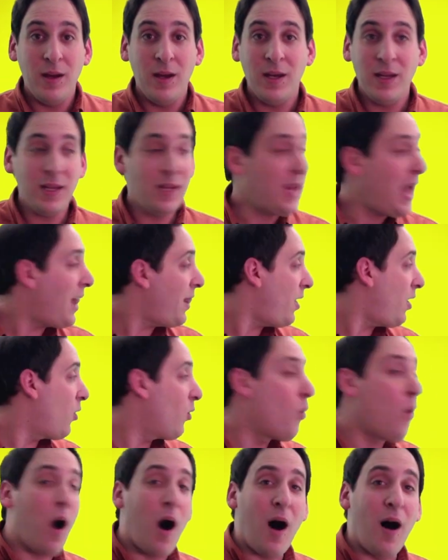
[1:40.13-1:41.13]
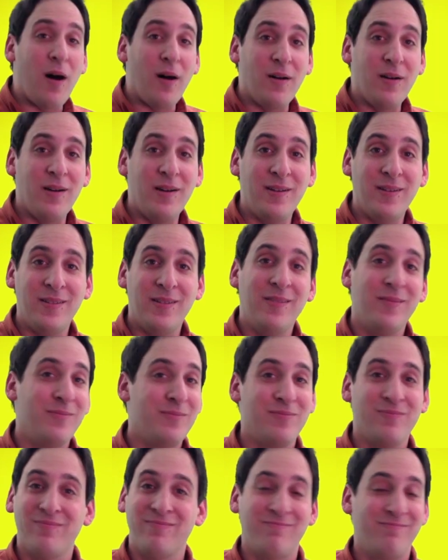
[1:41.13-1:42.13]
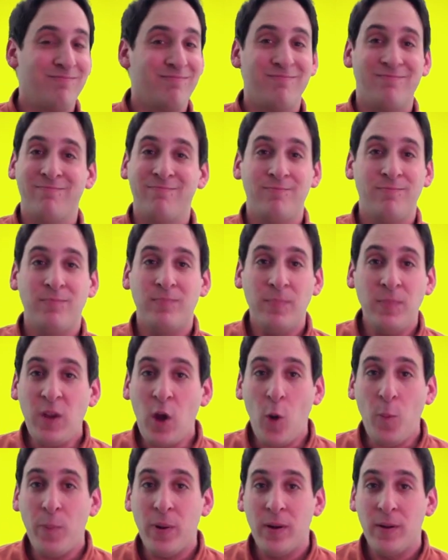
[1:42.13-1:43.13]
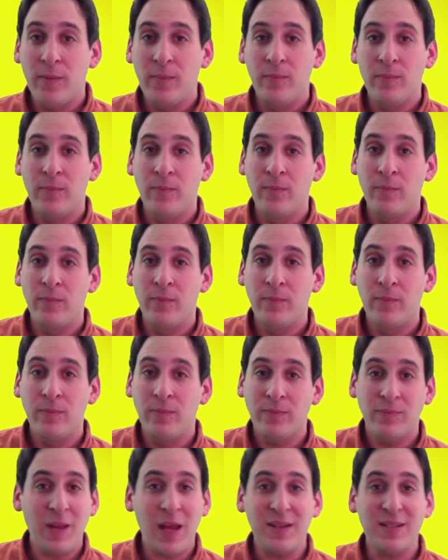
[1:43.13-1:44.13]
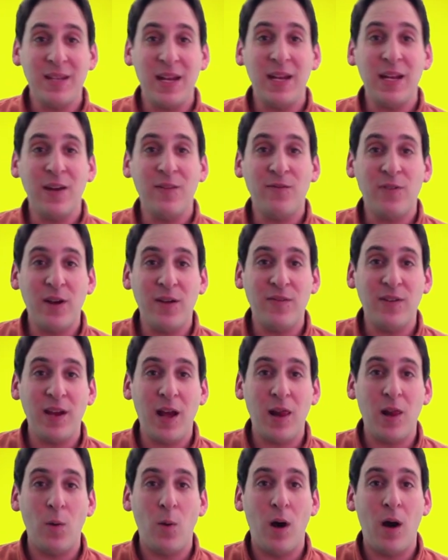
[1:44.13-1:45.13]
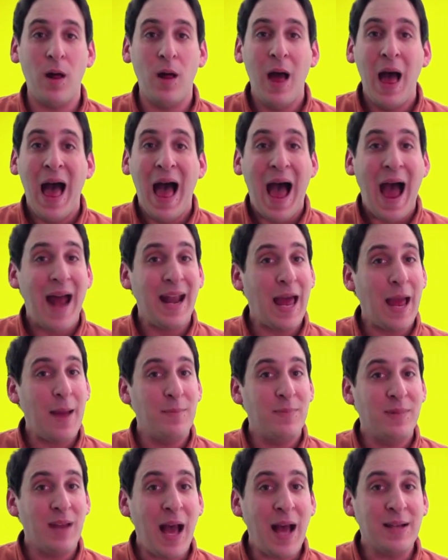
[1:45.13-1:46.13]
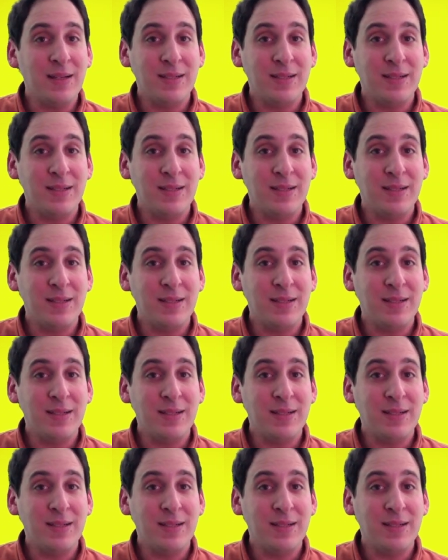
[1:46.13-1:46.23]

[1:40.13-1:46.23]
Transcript: yellow wall? Nope. I'm not standing in front of a yellow wall, and I'm not